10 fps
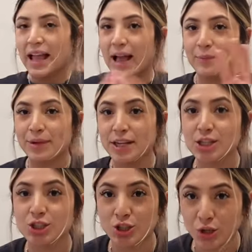I'm gonna
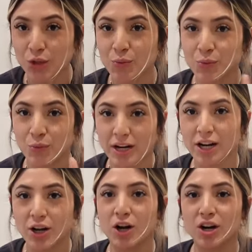show you what I
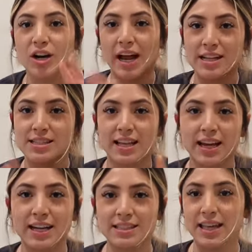got her as like
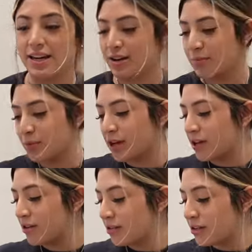I set it up right now.